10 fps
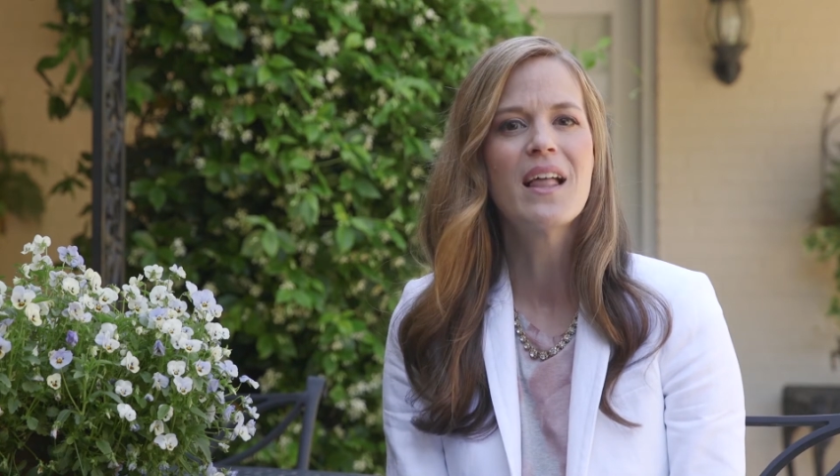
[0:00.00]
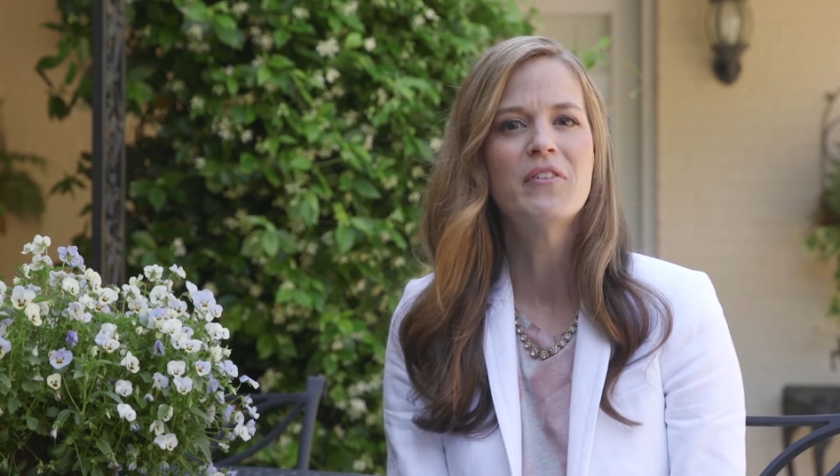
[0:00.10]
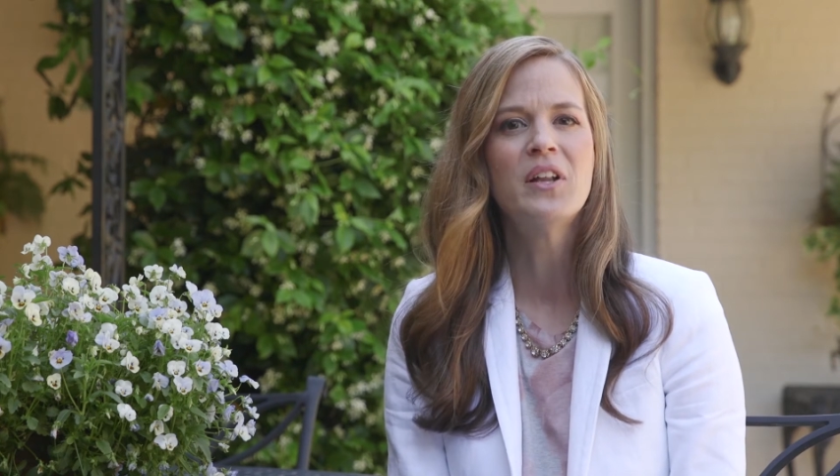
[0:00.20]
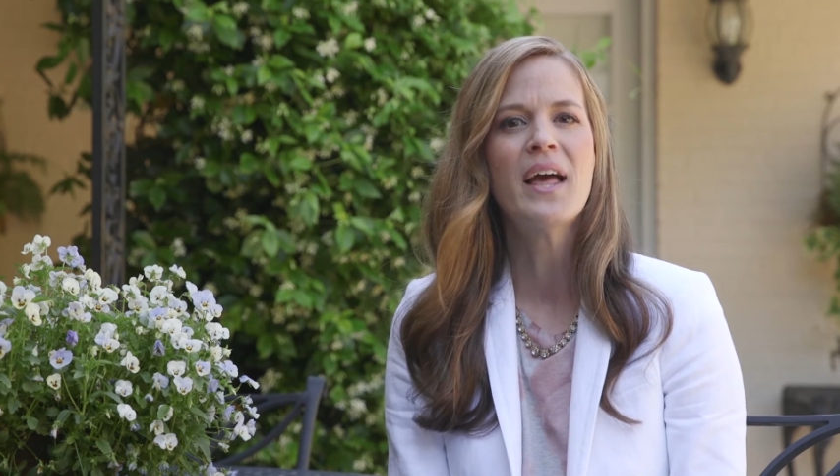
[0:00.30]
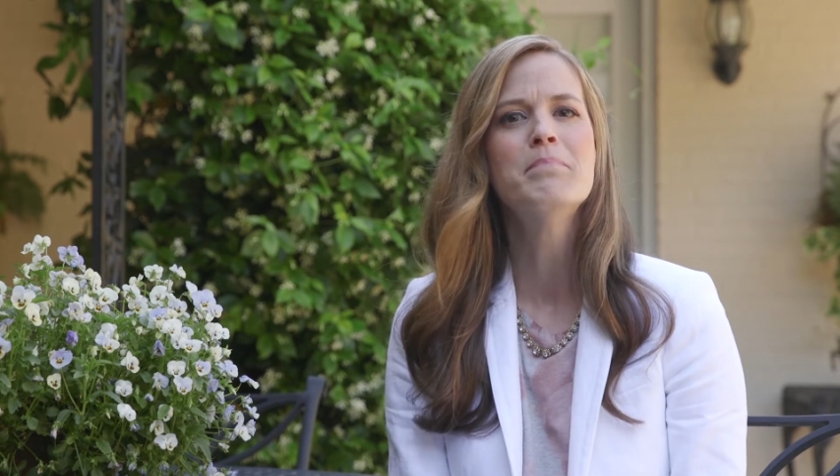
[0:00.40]

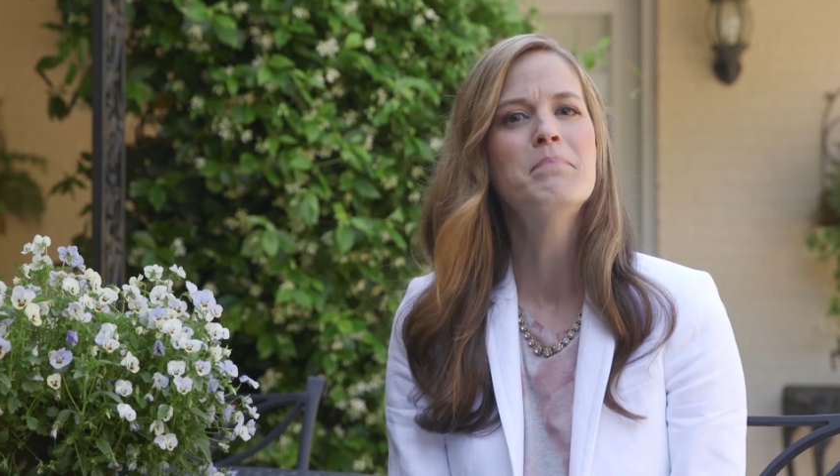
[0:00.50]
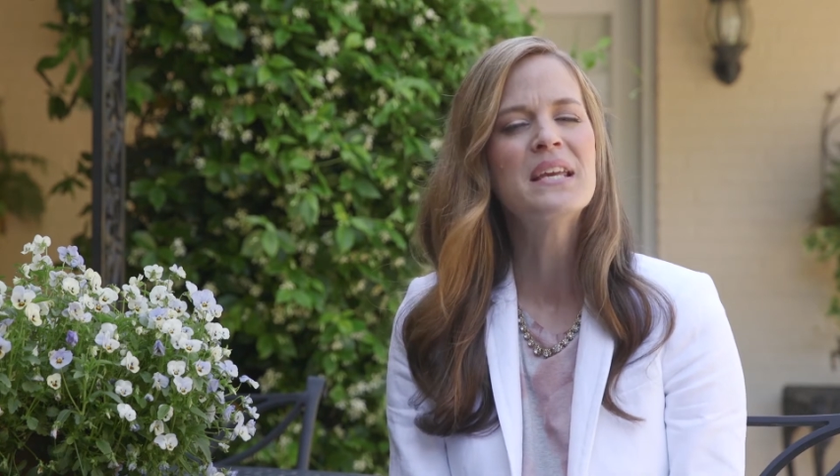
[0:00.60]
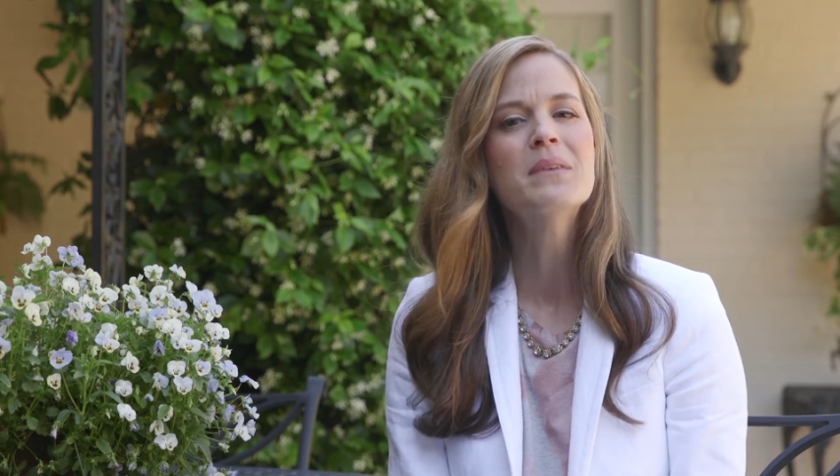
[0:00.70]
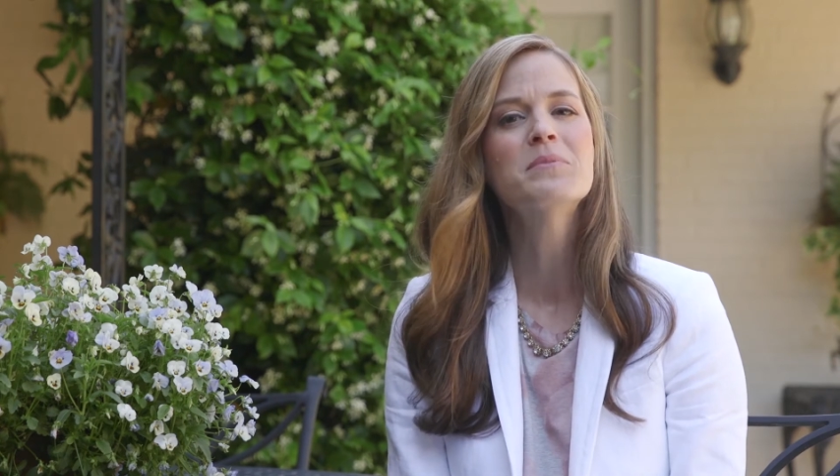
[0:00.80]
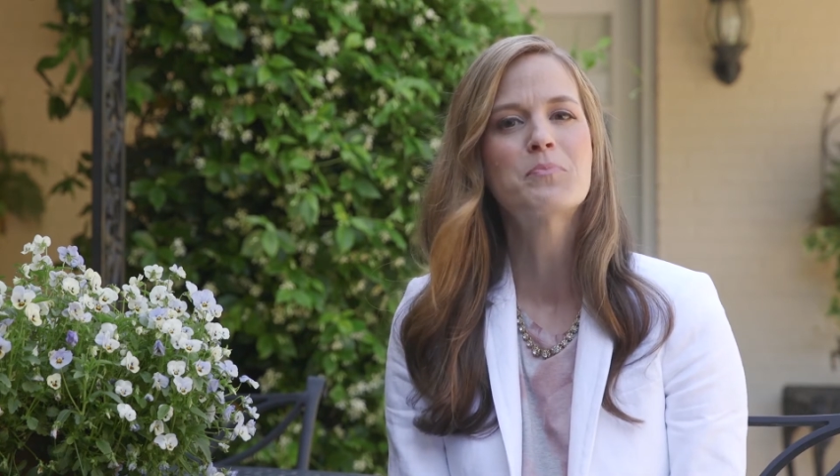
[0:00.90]
level and
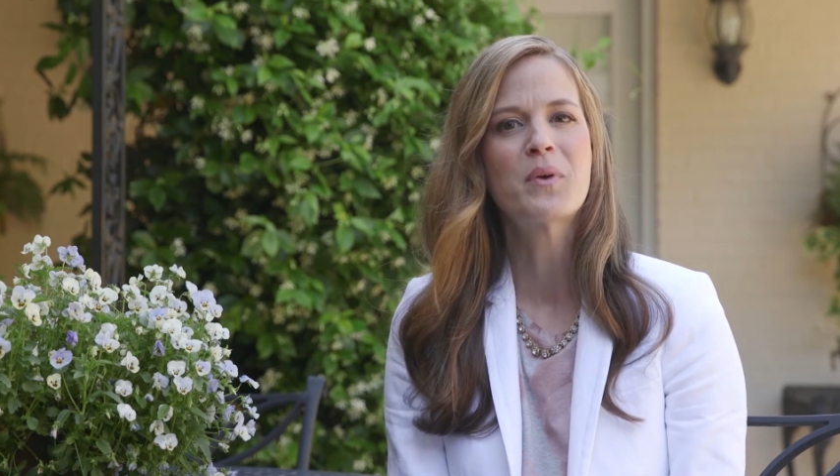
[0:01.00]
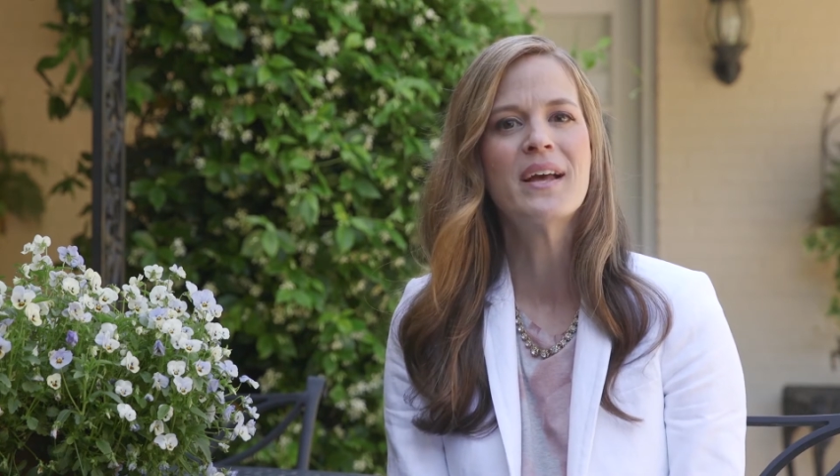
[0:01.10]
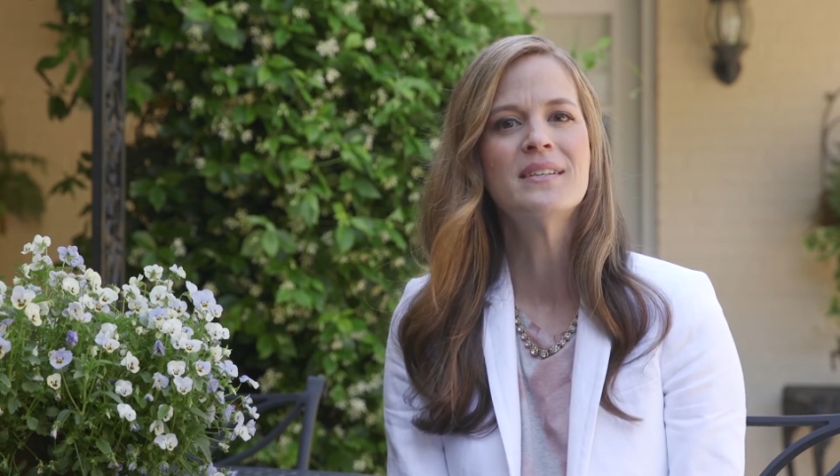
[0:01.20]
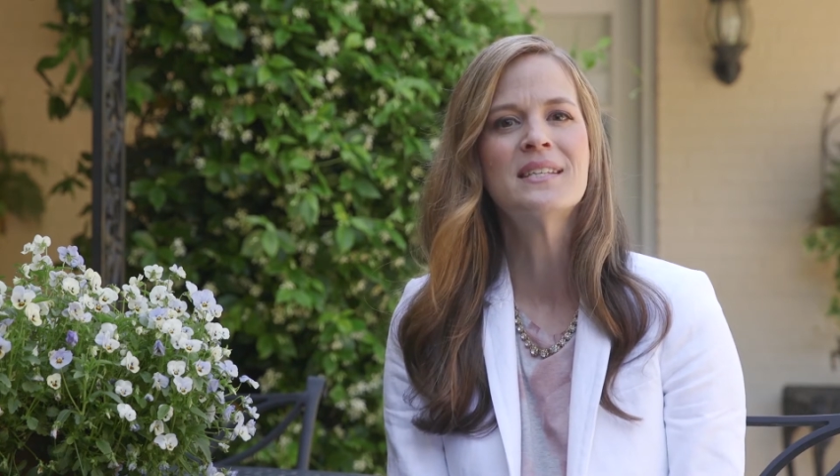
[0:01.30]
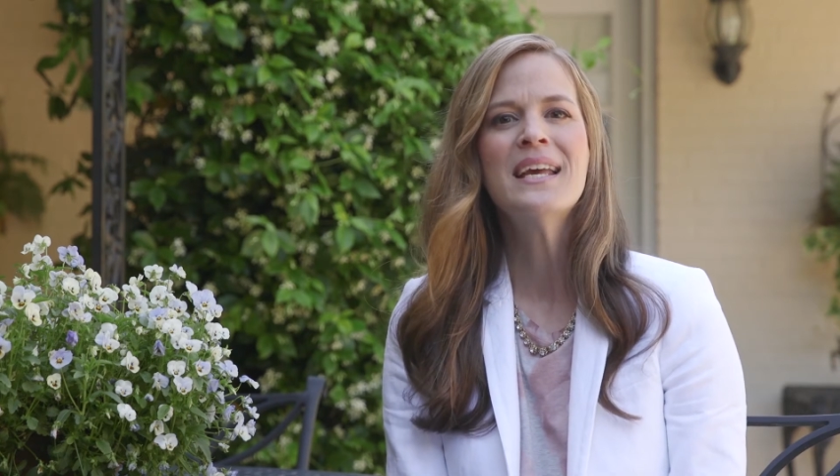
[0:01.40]
beam
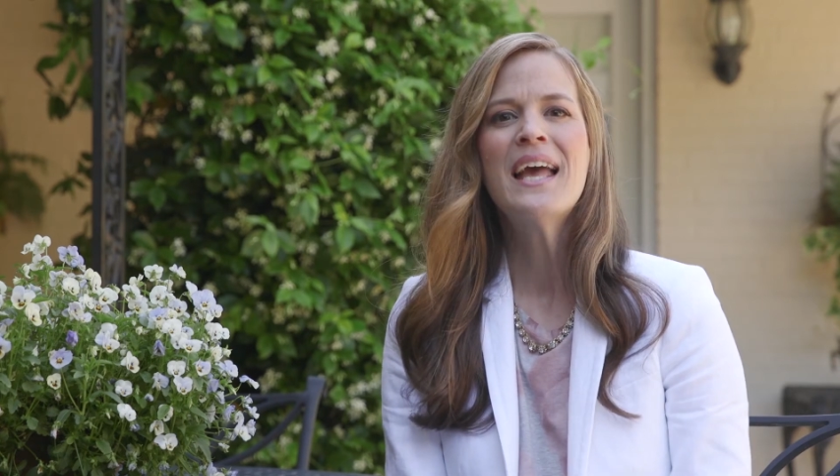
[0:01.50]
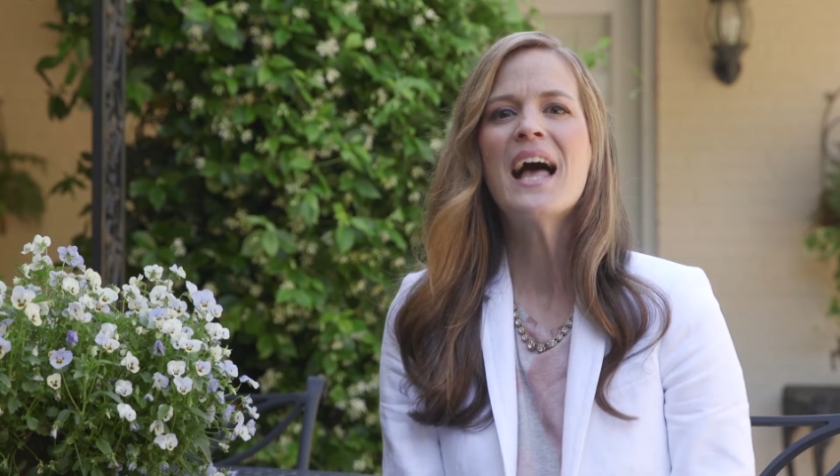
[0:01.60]
spreads